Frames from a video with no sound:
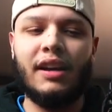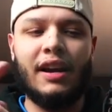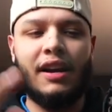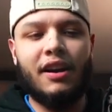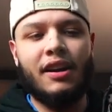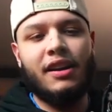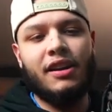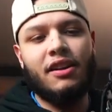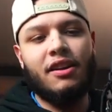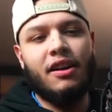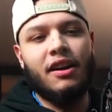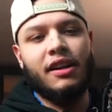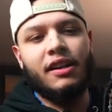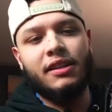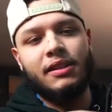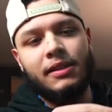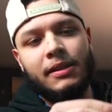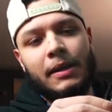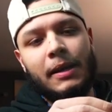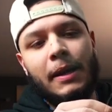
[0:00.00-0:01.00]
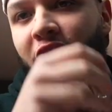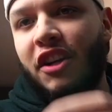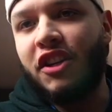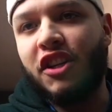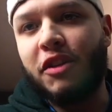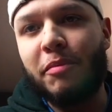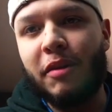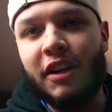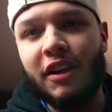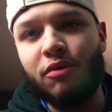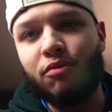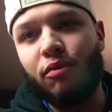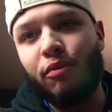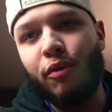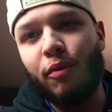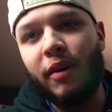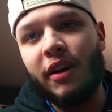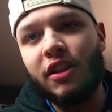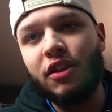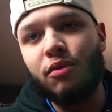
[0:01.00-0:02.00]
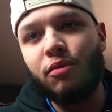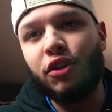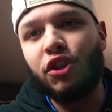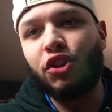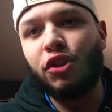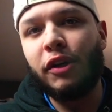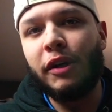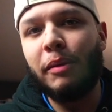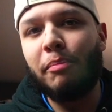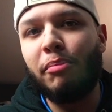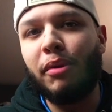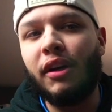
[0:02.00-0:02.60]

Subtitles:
I got it in August just because when we went to a trip